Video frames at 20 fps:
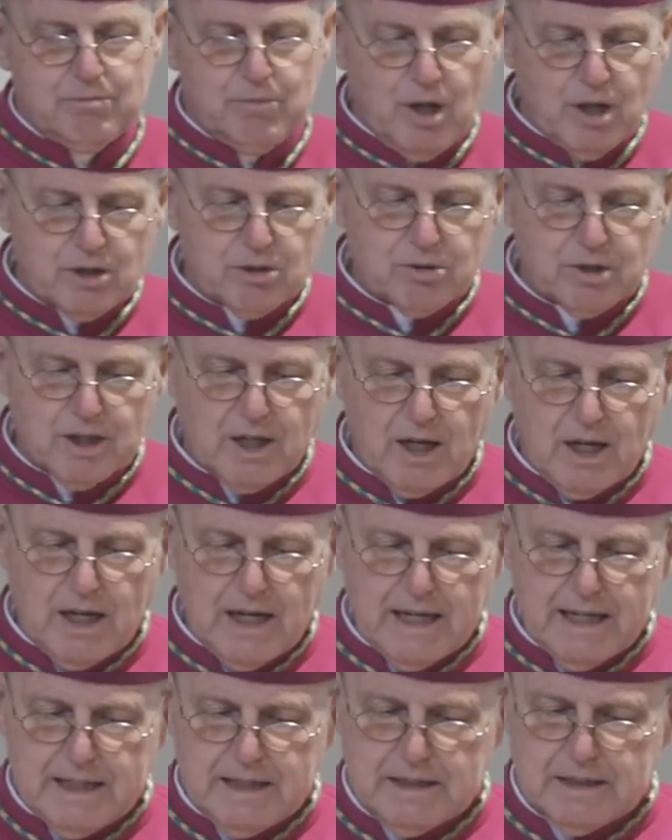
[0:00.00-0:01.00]
And
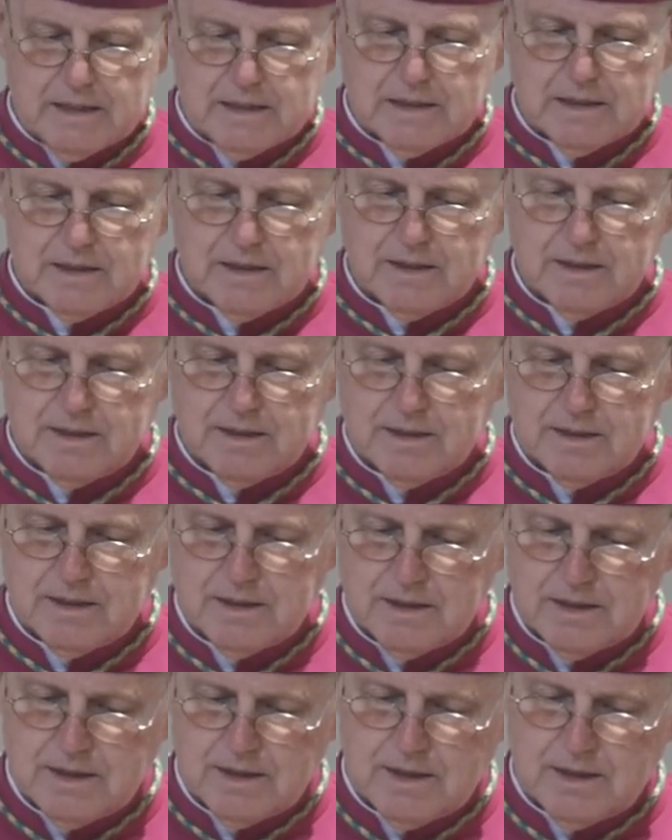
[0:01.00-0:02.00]
Mordecai
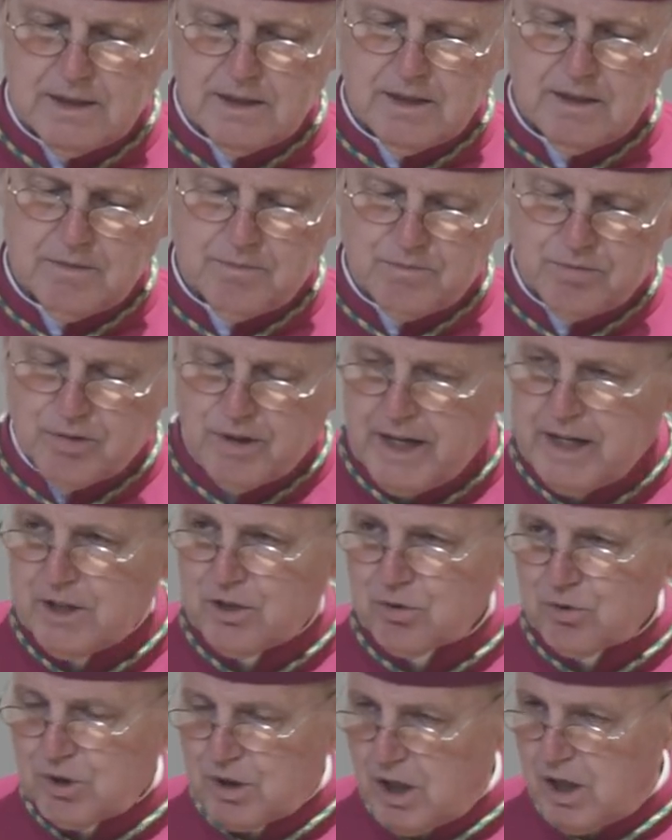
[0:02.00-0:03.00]

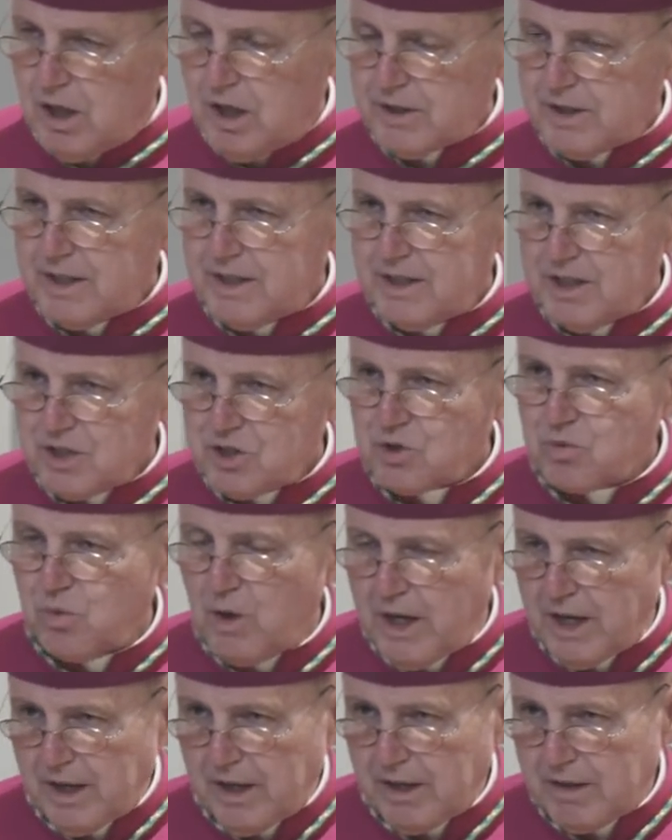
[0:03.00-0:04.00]
prayed to God in
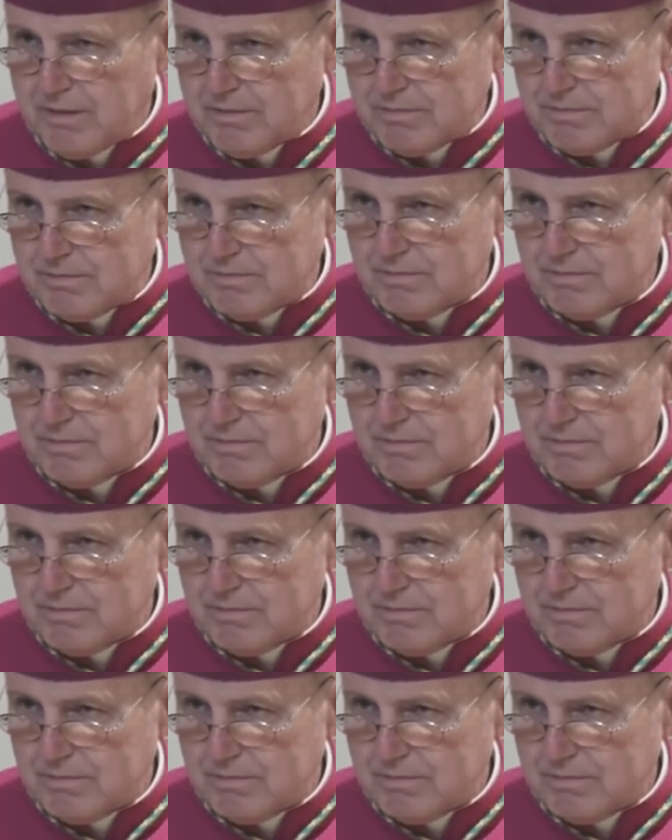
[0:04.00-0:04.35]
this way